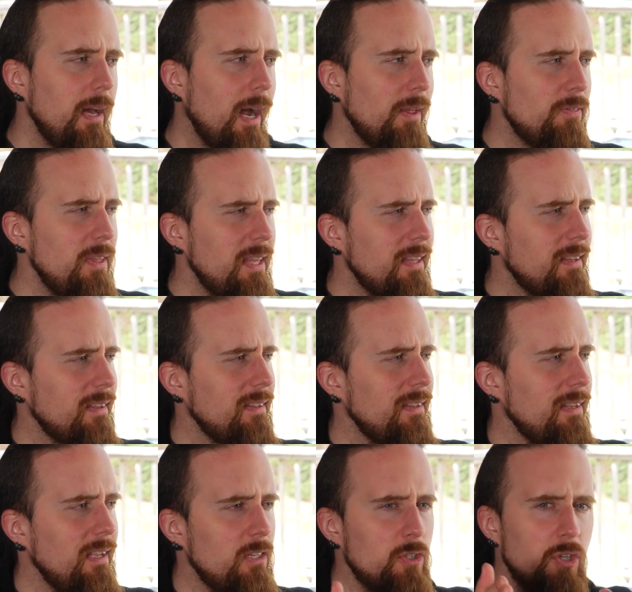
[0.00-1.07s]
I think
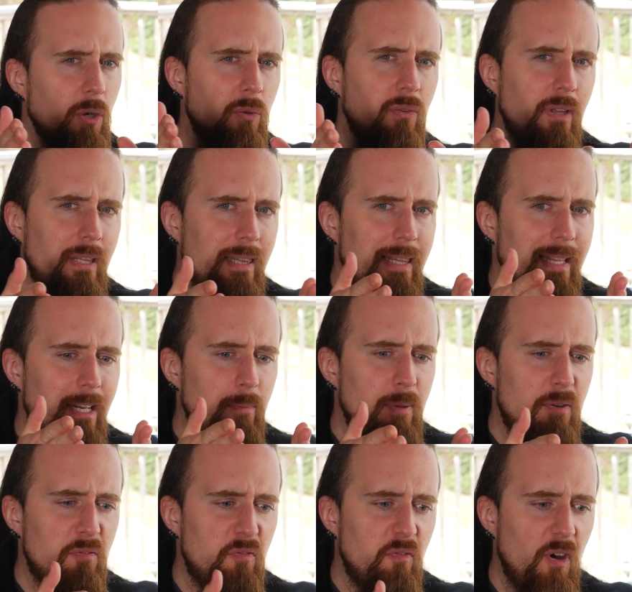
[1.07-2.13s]
it goes a little
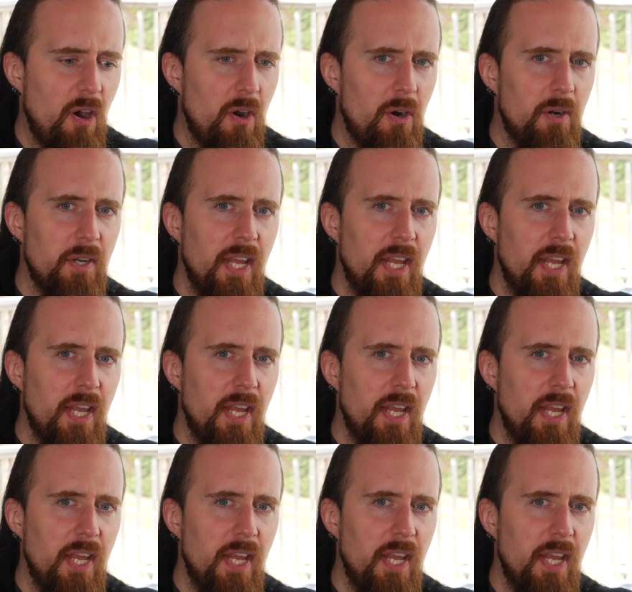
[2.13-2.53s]
bit far